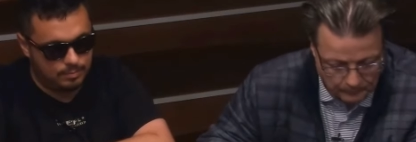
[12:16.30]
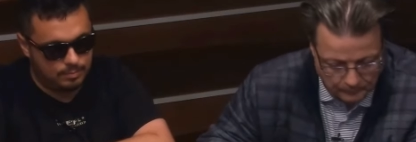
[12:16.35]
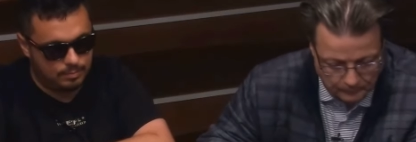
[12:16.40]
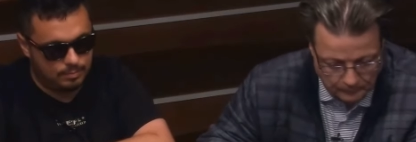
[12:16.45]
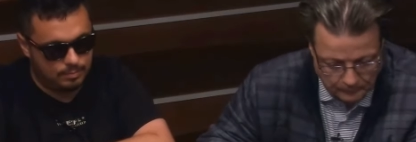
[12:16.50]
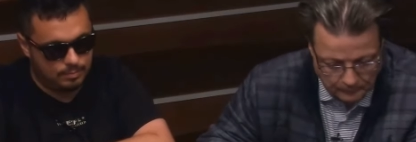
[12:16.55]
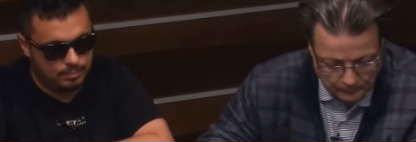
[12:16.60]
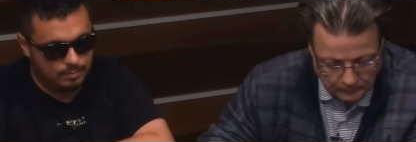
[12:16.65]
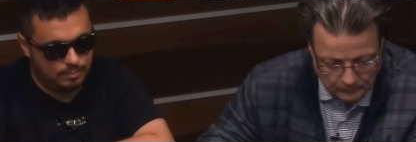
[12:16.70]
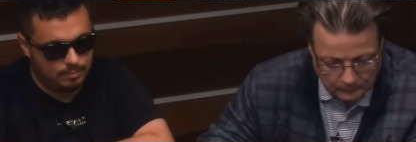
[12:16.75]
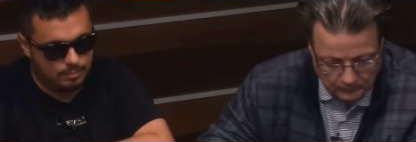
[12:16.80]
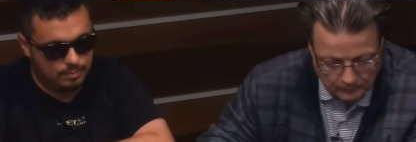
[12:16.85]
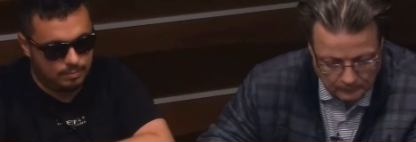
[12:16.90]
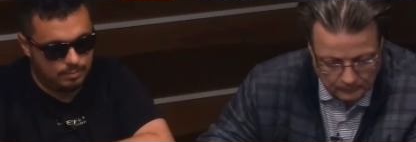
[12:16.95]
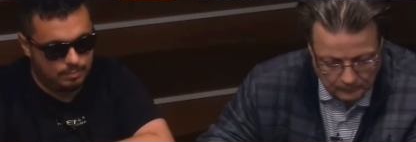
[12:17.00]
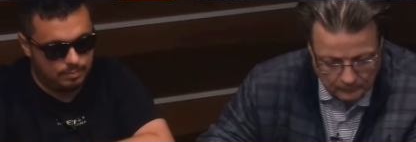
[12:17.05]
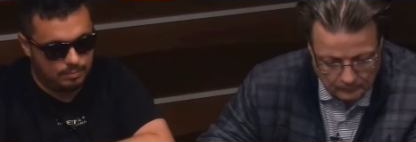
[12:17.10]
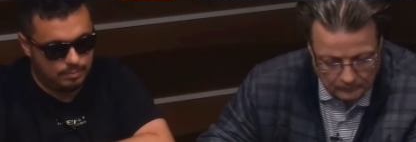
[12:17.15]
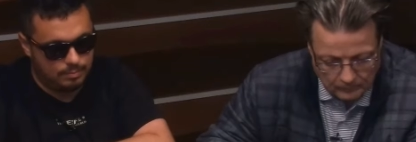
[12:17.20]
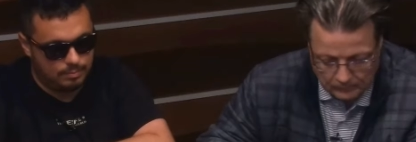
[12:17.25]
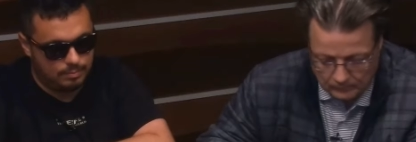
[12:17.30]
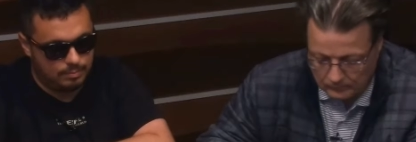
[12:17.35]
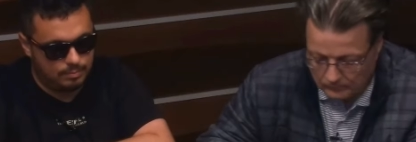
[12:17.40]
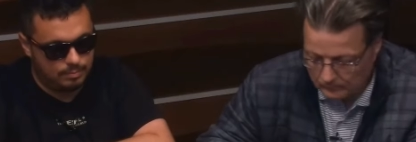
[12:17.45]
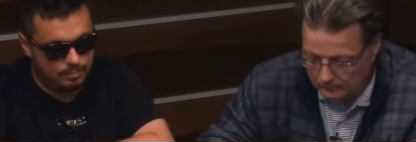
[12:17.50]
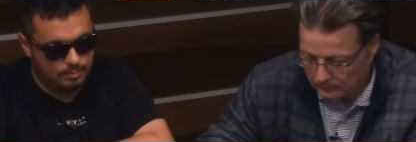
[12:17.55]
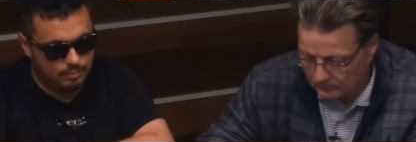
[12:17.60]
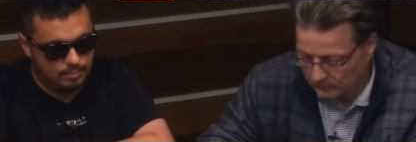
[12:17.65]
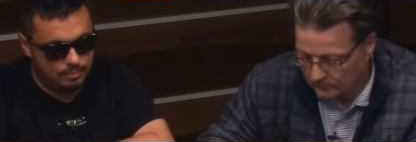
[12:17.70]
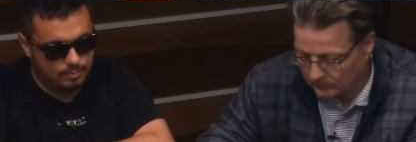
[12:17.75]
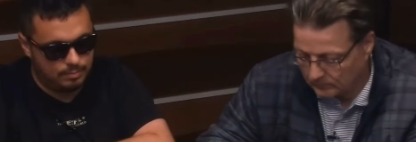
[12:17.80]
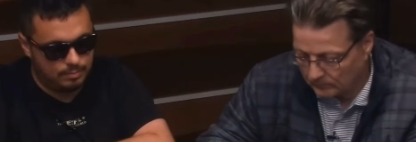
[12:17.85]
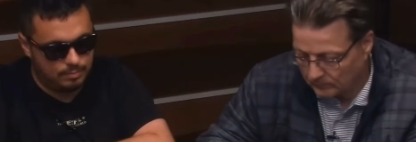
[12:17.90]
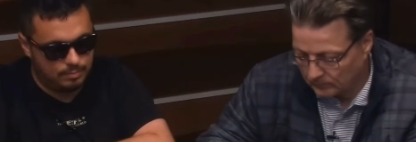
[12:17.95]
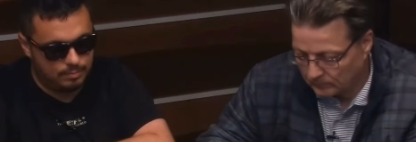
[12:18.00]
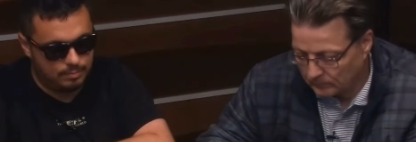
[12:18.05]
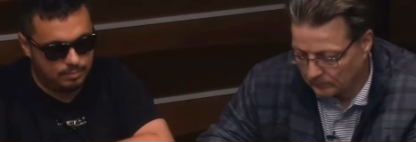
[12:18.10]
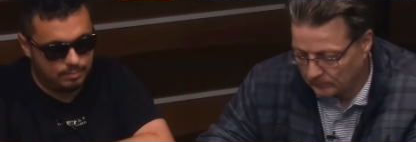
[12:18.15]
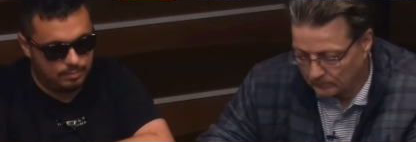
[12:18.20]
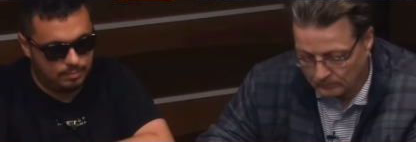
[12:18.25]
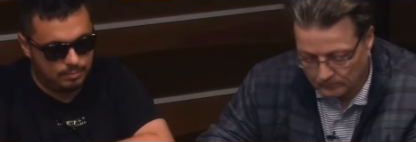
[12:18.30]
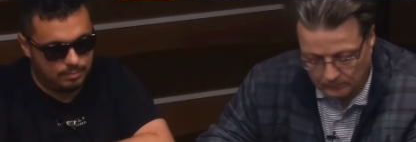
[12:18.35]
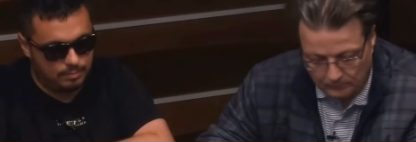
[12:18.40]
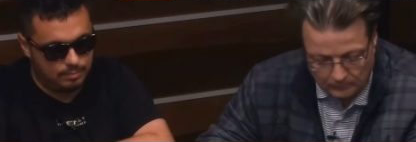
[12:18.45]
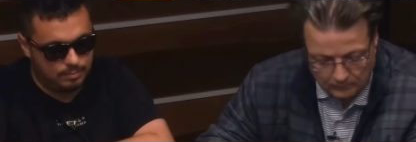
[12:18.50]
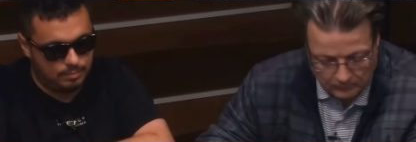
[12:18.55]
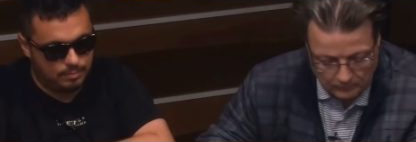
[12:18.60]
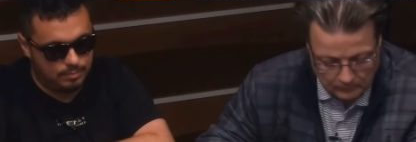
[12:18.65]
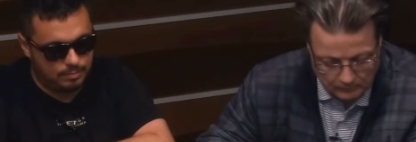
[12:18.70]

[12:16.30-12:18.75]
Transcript: No one is speaking in this clip.